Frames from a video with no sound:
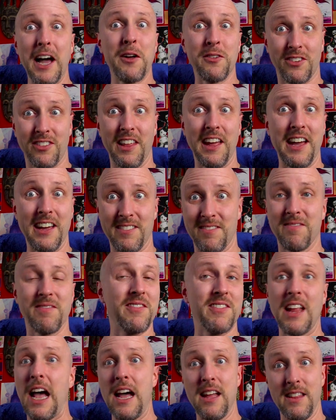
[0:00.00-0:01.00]
else that
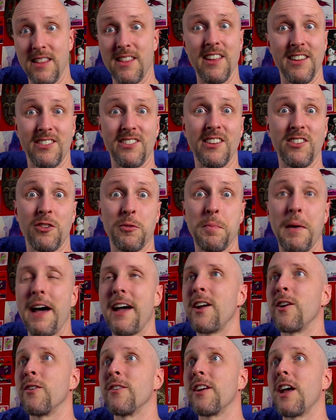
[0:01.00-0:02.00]
this
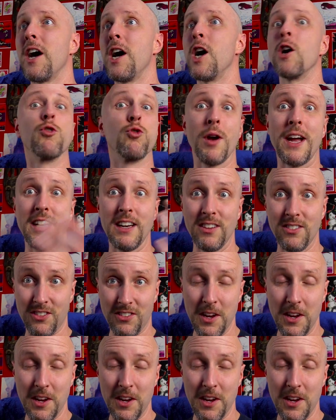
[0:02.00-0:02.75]
inspired uh, Ren and